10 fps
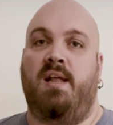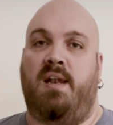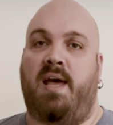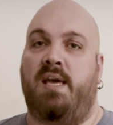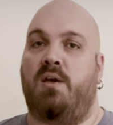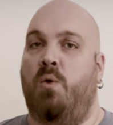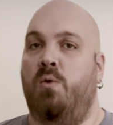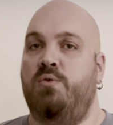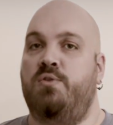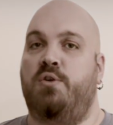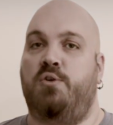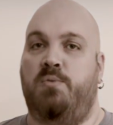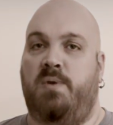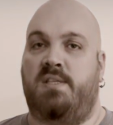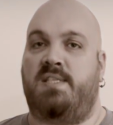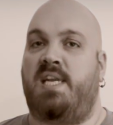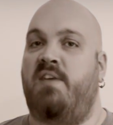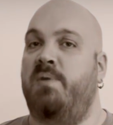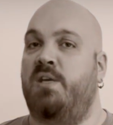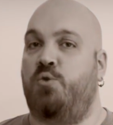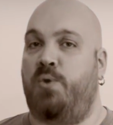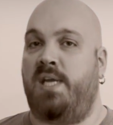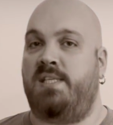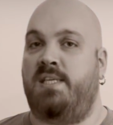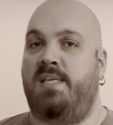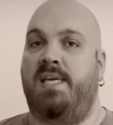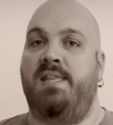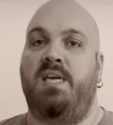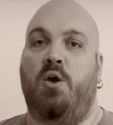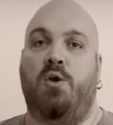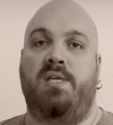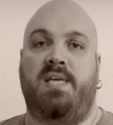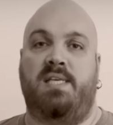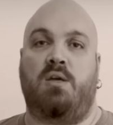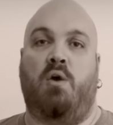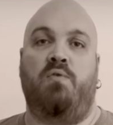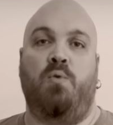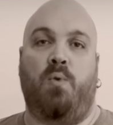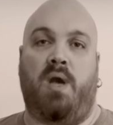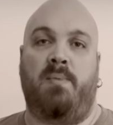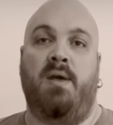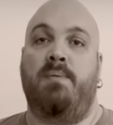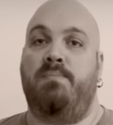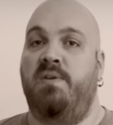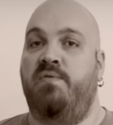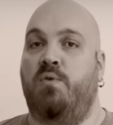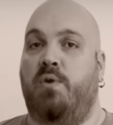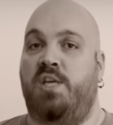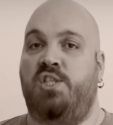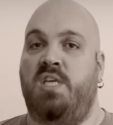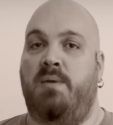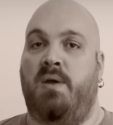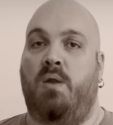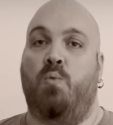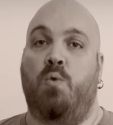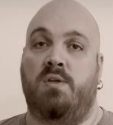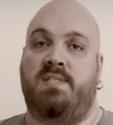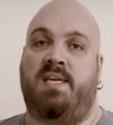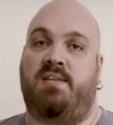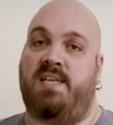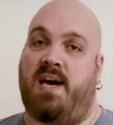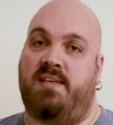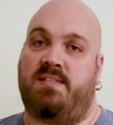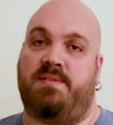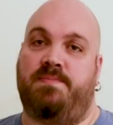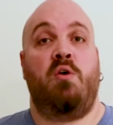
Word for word: like all those documents that have been created in the early days of the web before HTML was standardized.